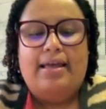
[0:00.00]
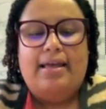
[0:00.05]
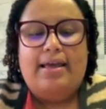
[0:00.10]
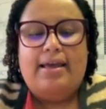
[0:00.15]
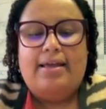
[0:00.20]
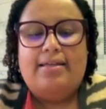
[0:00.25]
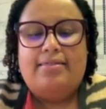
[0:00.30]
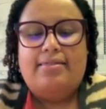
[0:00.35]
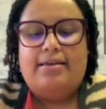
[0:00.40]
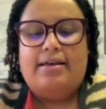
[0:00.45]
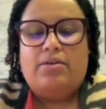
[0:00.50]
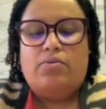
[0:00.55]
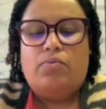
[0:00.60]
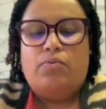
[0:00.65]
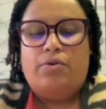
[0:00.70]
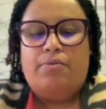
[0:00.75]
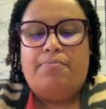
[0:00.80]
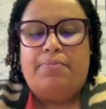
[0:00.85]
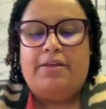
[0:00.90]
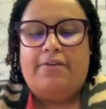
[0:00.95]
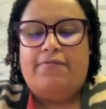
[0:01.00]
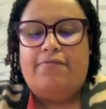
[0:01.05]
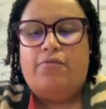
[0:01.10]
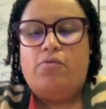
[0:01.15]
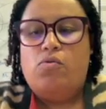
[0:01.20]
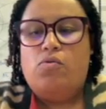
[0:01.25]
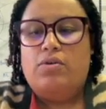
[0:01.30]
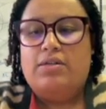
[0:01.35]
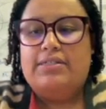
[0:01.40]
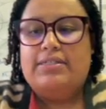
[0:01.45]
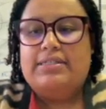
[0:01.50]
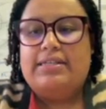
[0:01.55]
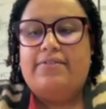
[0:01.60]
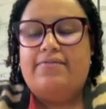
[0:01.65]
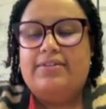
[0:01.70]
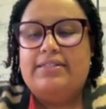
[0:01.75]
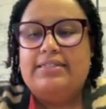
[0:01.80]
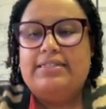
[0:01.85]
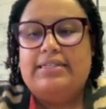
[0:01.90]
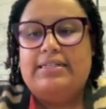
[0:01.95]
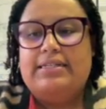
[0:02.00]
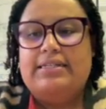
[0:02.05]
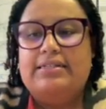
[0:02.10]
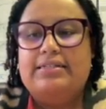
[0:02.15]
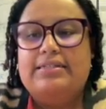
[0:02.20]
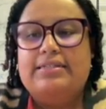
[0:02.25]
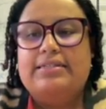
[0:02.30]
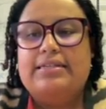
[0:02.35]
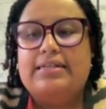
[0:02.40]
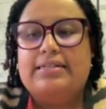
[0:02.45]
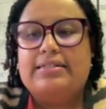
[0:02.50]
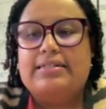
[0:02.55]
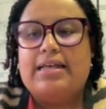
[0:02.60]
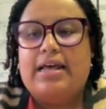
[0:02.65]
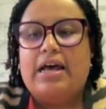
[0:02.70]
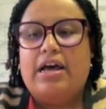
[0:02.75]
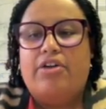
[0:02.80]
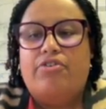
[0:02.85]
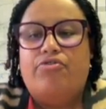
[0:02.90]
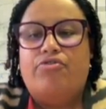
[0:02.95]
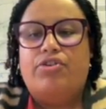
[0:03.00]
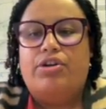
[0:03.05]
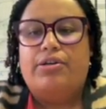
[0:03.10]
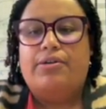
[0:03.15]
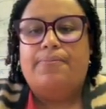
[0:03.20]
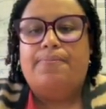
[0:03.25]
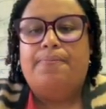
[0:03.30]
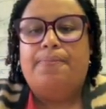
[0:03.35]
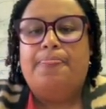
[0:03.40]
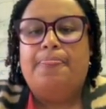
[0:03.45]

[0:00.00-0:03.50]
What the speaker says: and that would be for 17,600.